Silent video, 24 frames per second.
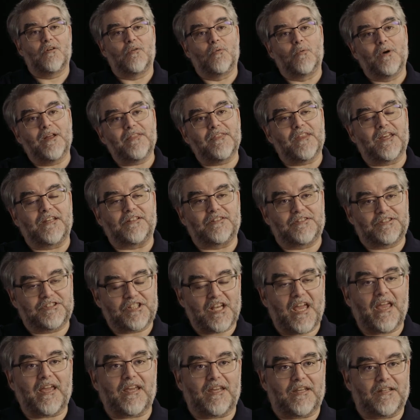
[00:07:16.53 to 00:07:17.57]
When they
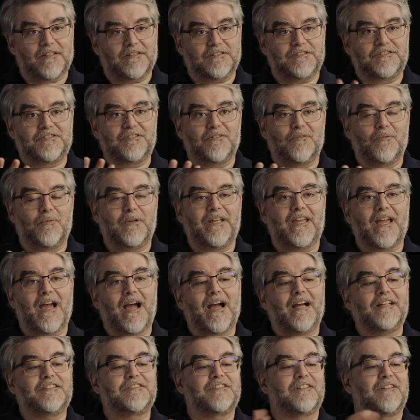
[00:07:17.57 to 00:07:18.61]
change, we
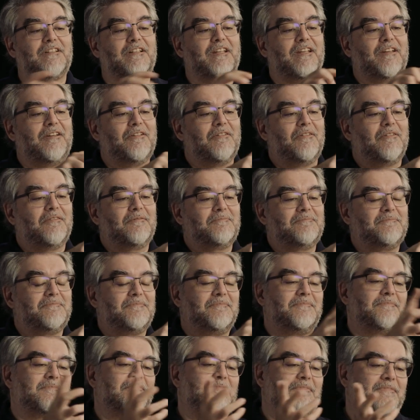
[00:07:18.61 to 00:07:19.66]
actually
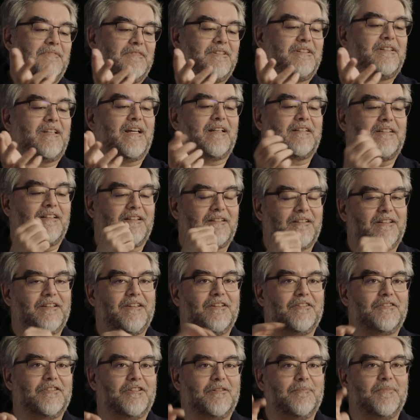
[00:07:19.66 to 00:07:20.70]
technically
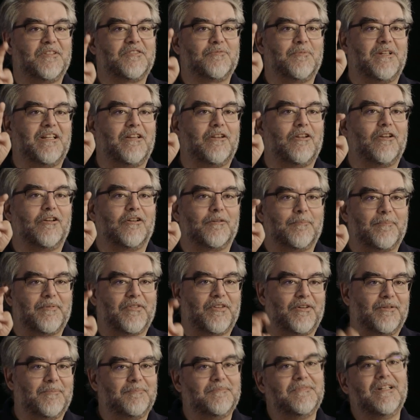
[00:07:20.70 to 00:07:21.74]
the term is we lerp
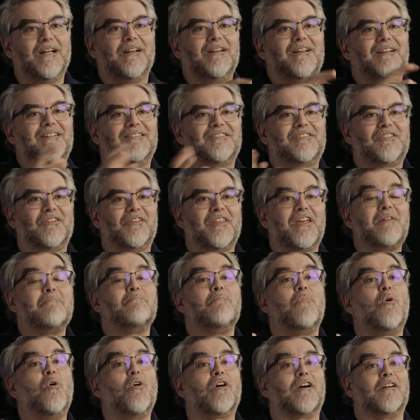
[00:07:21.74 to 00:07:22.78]
them. So they
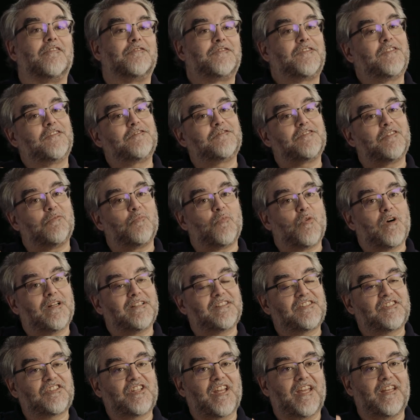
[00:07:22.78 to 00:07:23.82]
morph from
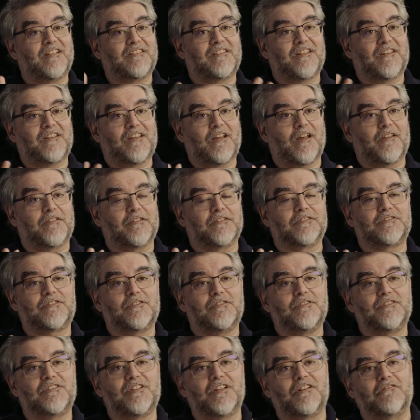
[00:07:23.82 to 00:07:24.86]
one state to the other. So
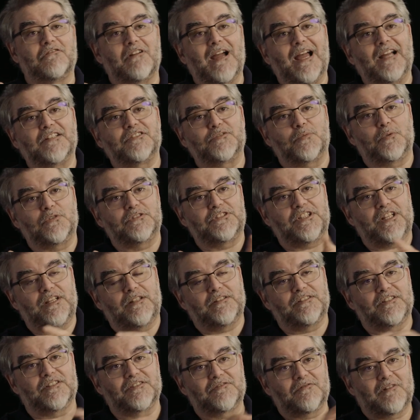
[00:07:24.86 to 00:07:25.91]
you see gradual
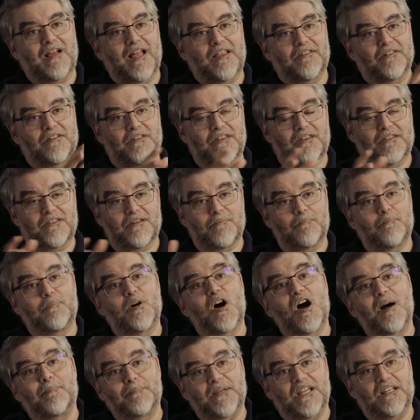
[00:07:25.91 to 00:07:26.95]
changes rather than them
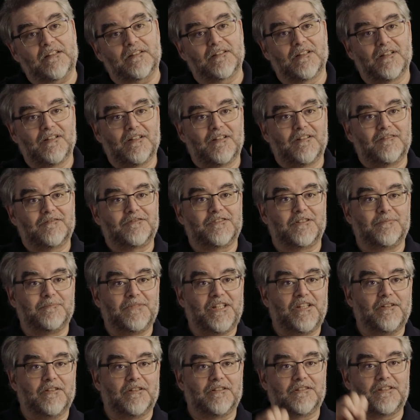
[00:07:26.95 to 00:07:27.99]
popping from
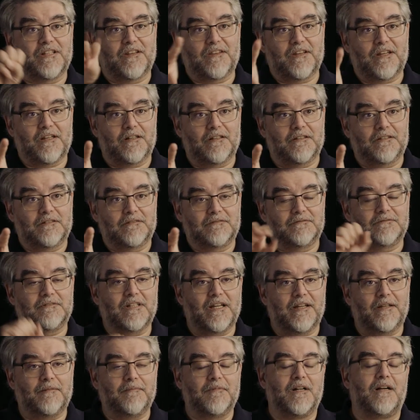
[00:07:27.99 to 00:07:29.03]
here to there,
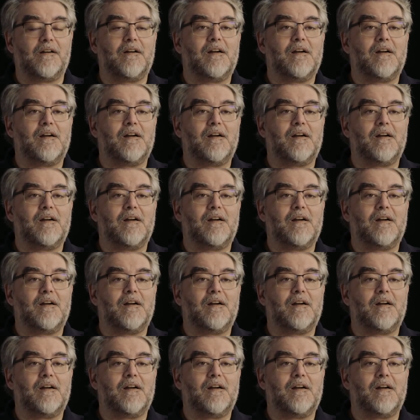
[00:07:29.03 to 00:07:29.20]
right?